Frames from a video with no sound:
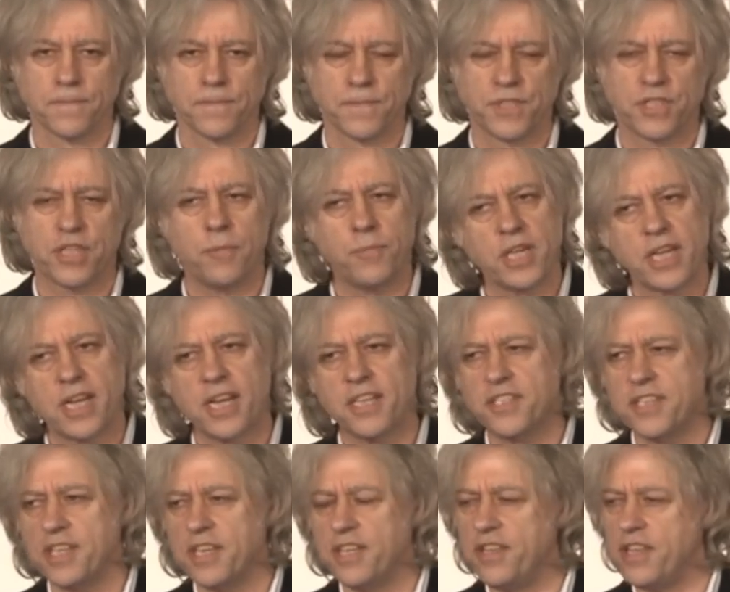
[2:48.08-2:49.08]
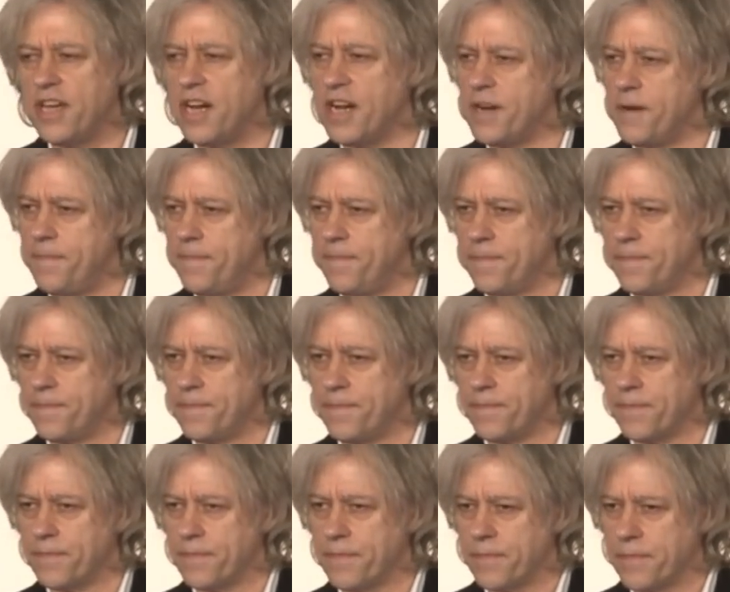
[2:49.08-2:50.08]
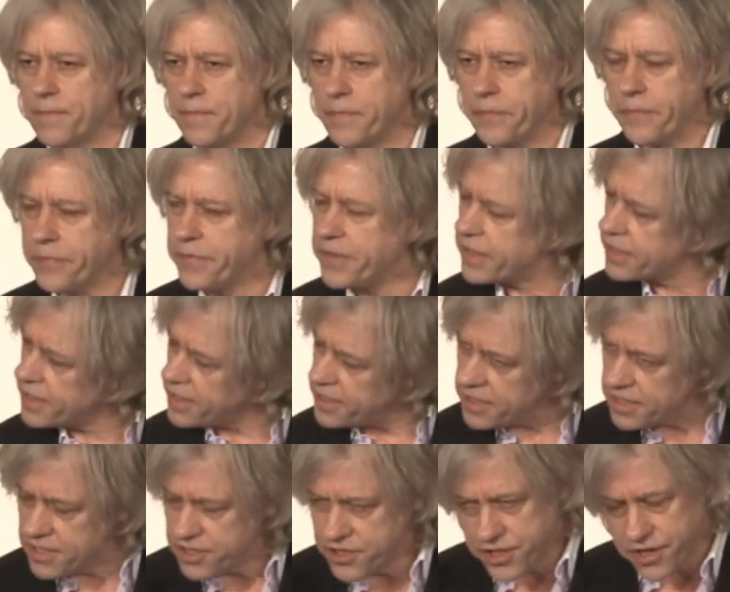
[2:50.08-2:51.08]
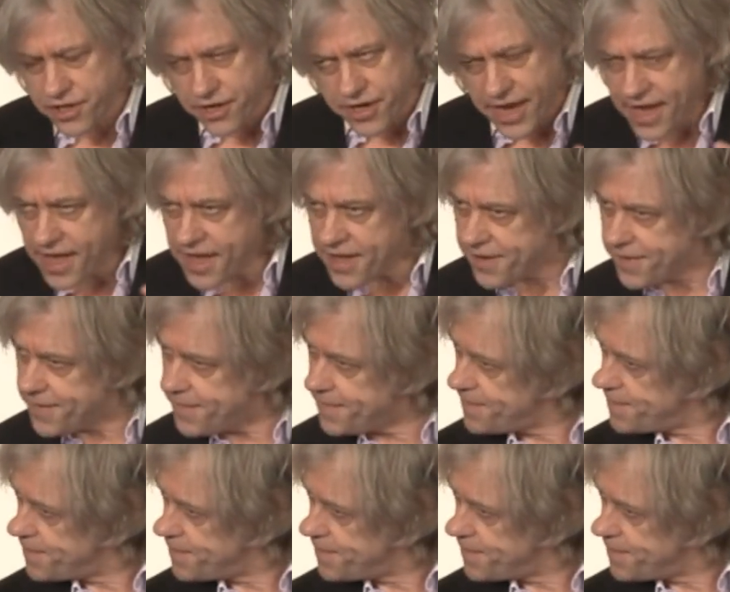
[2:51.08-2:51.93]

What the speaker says: Someone gets in there, they're getting into your head.